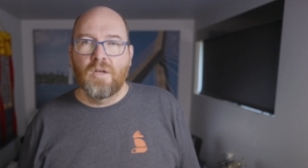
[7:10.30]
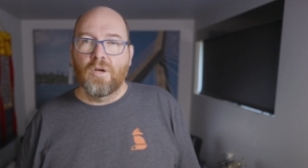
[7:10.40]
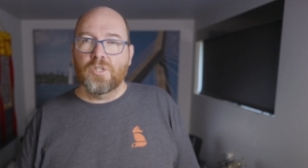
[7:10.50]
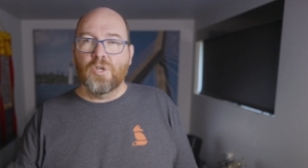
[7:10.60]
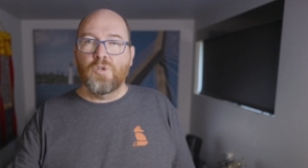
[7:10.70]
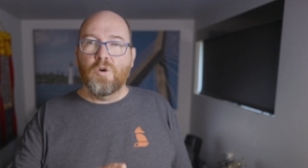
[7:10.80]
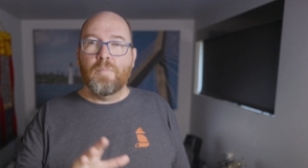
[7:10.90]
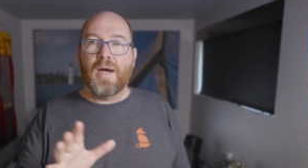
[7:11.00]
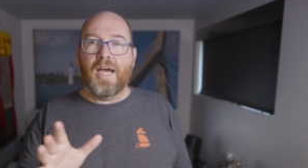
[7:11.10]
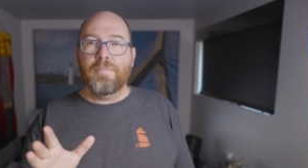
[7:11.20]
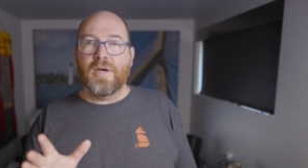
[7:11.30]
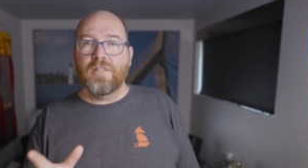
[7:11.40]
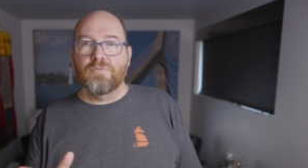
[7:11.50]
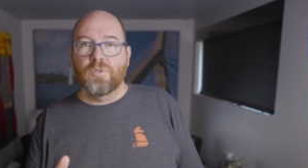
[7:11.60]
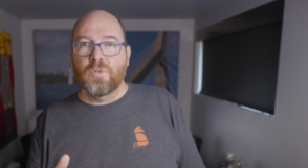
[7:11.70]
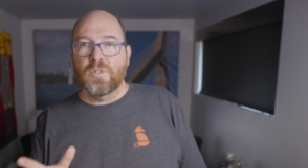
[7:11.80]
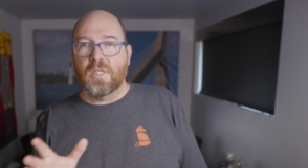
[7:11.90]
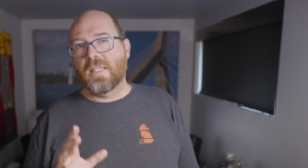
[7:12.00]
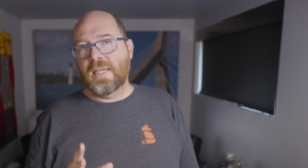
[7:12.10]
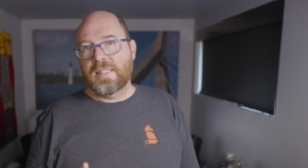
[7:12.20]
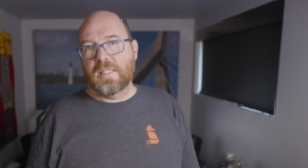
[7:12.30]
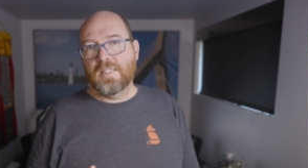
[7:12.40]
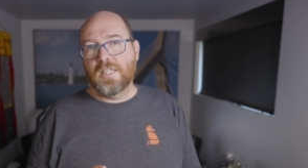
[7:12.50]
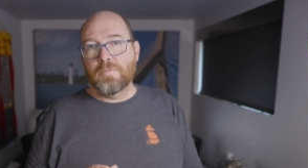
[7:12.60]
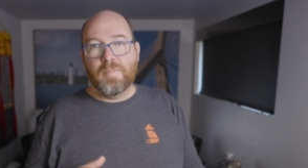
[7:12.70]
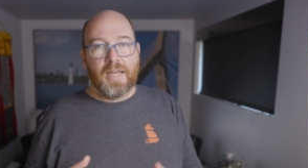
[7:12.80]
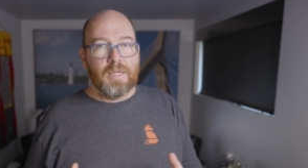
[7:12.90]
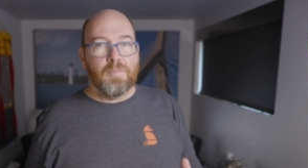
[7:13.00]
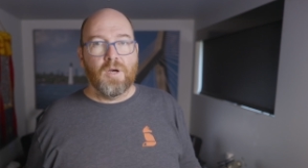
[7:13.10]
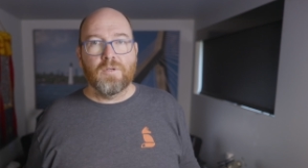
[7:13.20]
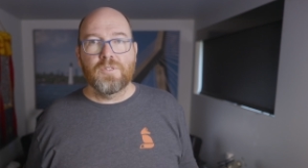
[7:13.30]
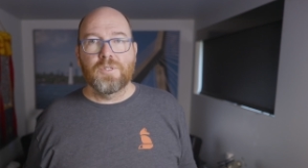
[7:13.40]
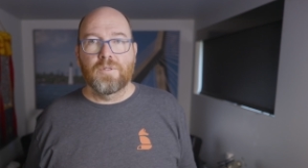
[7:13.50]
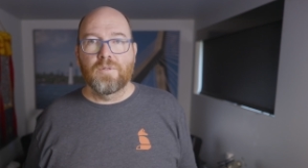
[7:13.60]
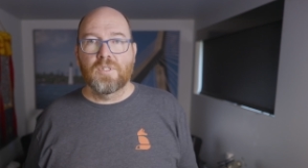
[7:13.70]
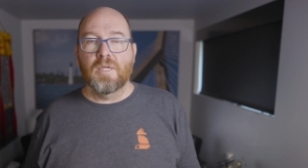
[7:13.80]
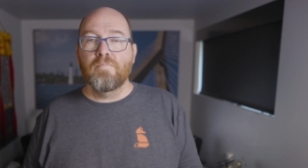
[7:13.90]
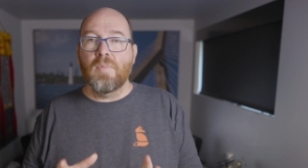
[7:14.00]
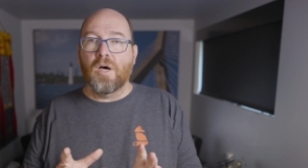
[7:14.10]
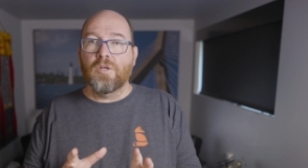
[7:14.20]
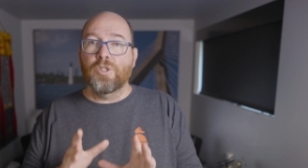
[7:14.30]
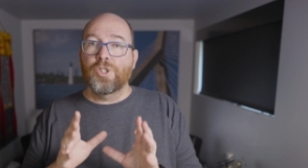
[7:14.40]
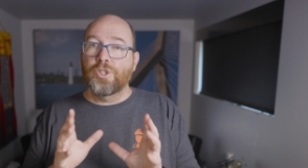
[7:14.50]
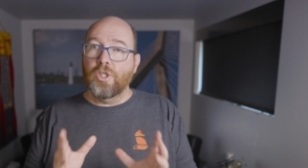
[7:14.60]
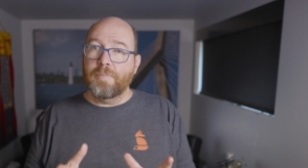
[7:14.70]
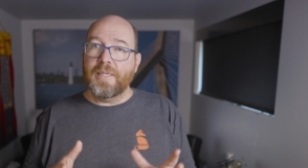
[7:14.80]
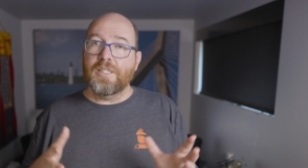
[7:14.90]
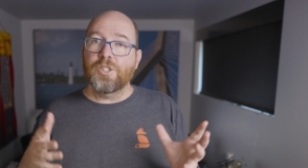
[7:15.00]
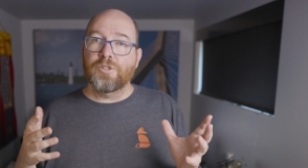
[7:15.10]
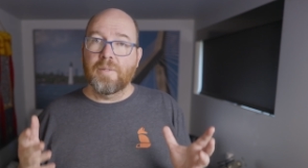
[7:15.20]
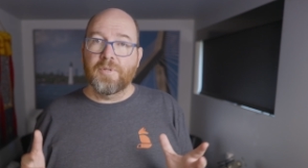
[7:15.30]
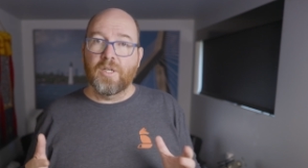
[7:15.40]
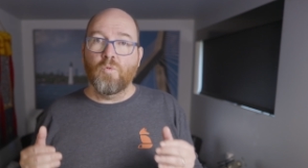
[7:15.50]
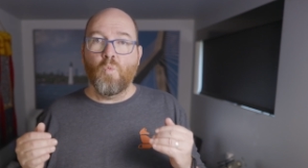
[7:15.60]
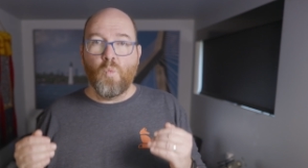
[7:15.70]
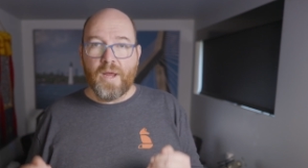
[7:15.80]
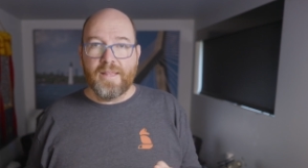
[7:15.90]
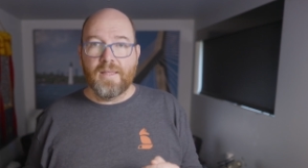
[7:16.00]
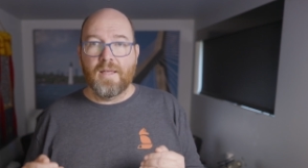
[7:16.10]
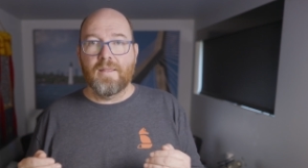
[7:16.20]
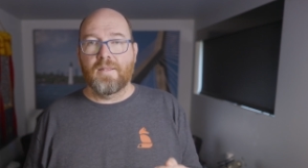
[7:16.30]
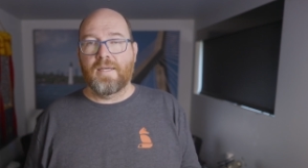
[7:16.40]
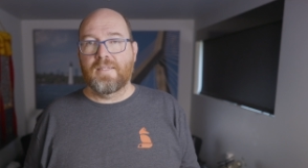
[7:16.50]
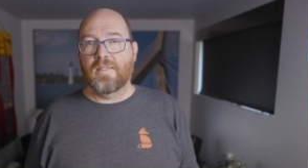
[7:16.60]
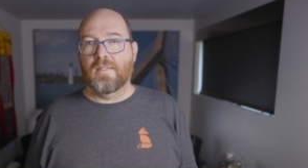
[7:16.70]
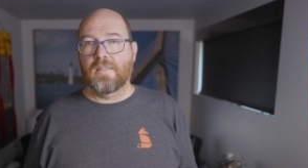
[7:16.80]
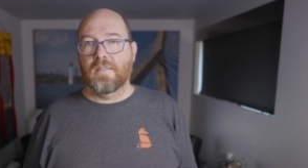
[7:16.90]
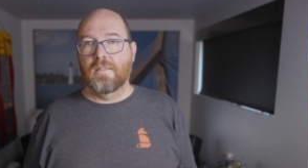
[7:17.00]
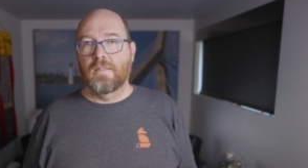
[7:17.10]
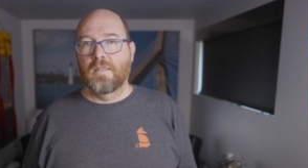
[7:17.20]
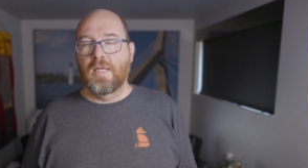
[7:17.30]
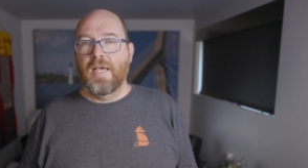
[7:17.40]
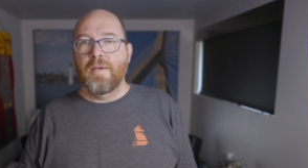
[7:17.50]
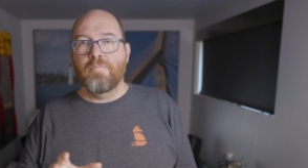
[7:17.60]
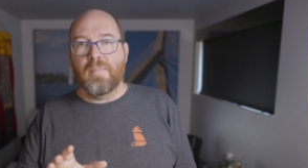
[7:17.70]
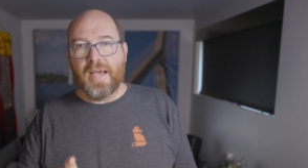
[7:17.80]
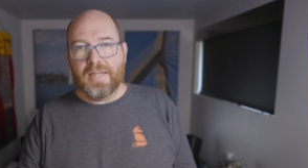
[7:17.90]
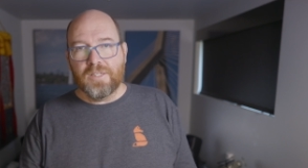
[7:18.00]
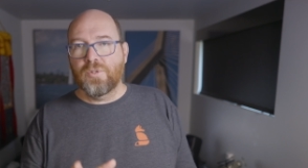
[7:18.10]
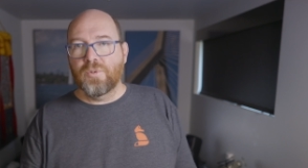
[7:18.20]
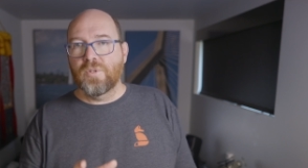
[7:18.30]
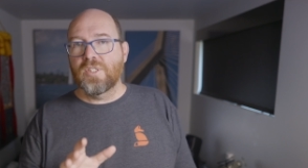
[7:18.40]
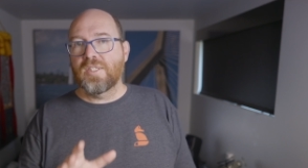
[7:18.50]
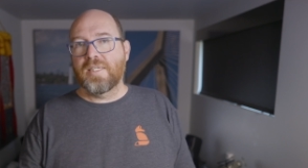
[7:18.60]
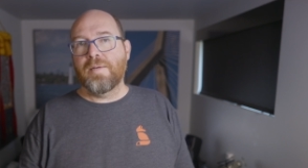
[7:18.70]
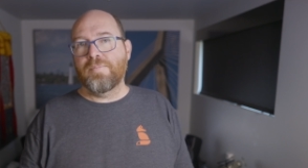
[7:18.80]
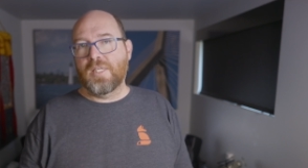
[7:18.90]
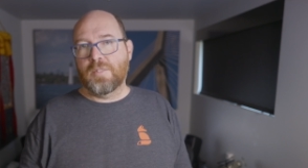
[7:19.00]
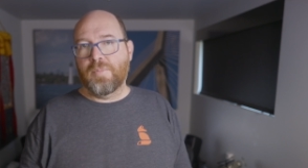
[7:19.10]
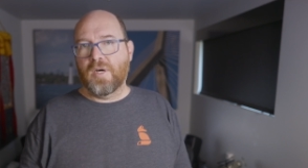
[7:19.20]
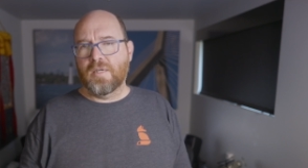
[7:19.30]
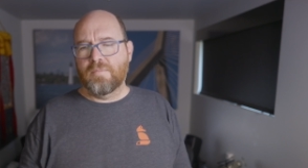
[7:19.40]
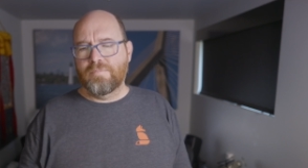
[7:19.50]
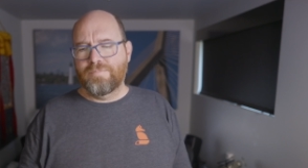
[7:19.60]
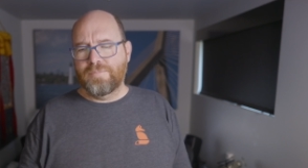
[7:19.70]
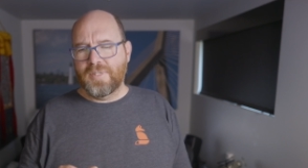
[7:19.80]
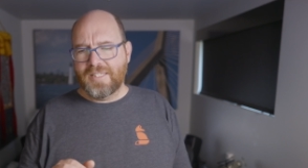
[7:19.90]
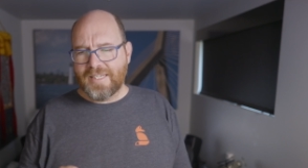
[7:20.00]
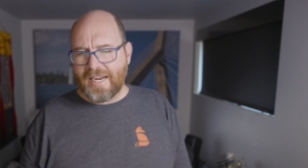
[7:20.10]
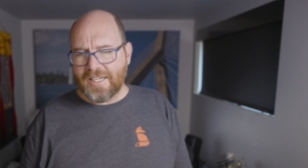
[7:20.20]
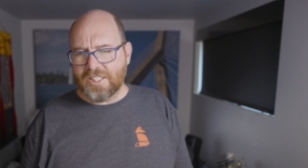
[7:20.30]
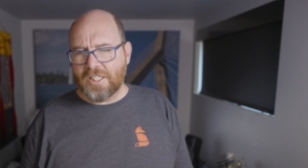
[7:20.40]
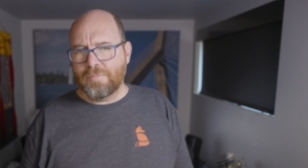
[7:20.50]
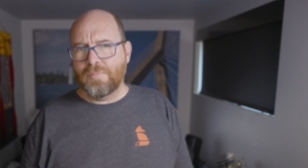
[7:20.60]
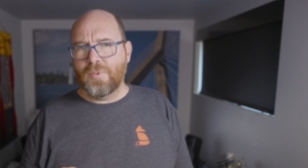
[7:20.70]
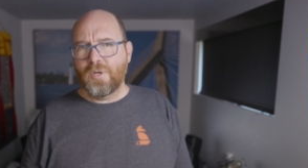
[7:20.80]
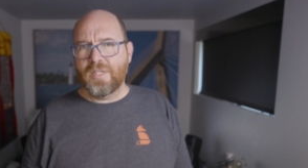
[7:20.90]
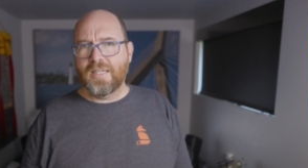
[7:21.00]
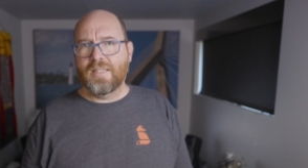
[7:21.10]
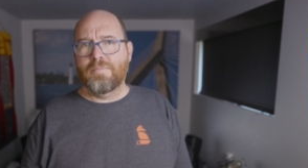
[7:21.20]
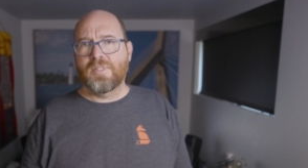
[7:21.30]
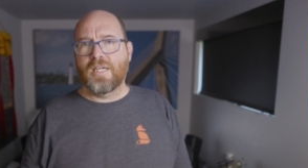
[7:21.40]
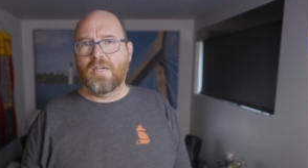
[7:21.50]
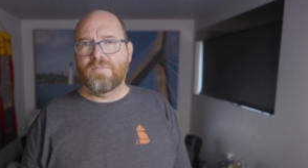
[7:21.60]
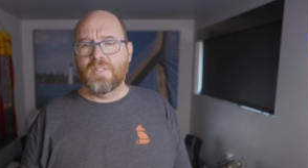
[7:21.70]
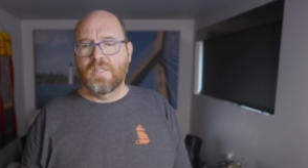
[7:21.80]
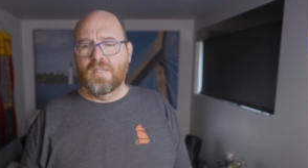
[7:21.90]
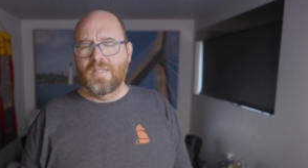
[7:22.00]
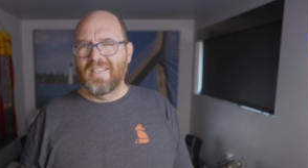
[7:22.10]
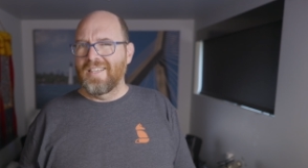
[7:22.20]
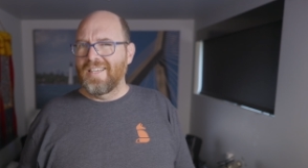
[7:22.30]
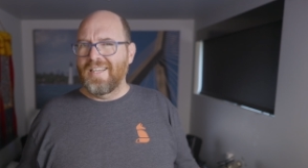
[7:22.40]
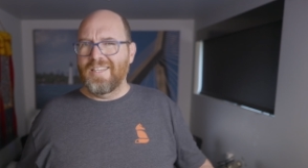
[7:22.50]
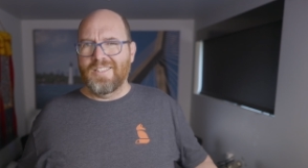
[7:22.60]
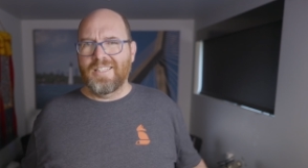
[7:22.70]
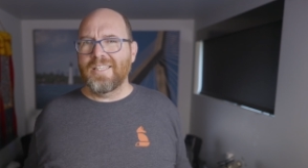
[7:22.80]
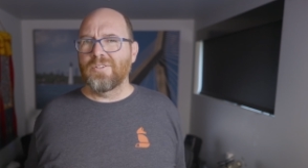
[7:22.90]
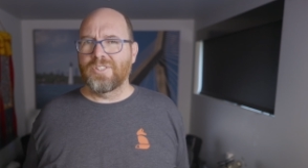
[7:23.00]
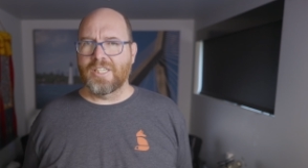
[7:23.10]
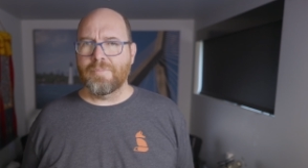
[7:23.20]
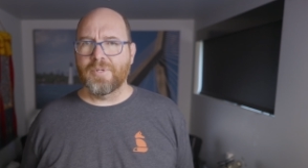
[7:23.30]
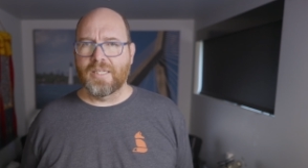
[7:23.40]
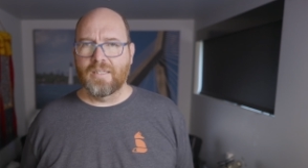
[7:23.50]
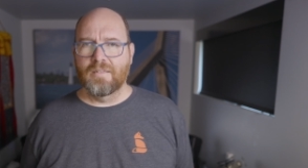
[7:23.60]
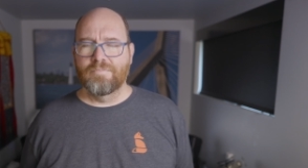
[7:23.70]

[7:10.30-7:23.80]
Also, to abide by the rules of the licenses many models use, the model should be distributed with the license. Many tools skip this part, potentially putting themselves into legal jeopardy.